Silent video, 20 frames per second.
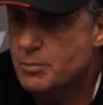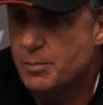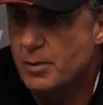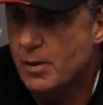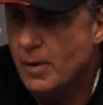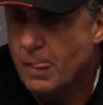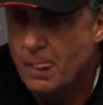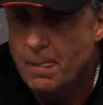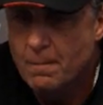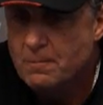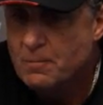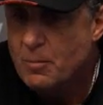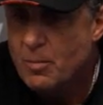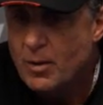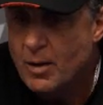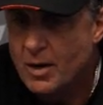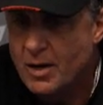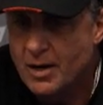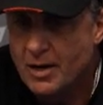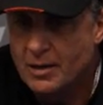But
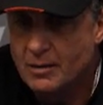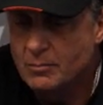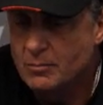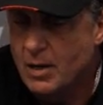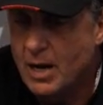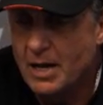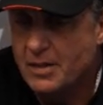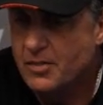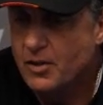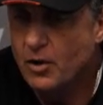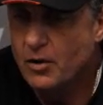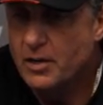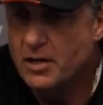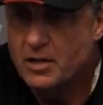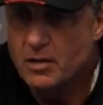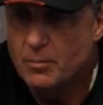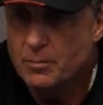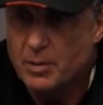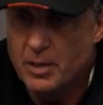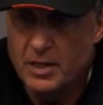I thought he
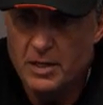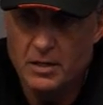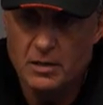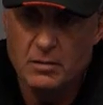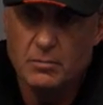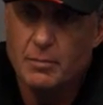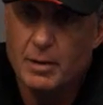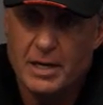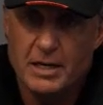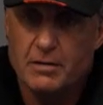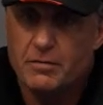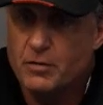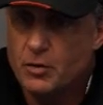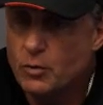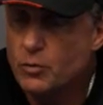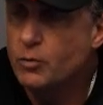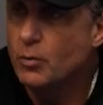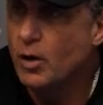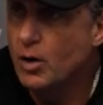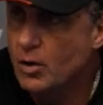competed and made a few
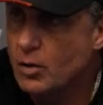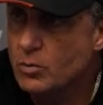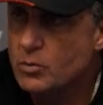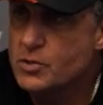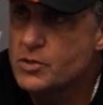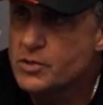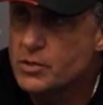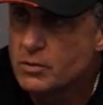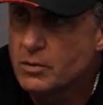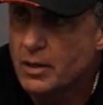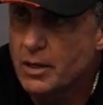throws.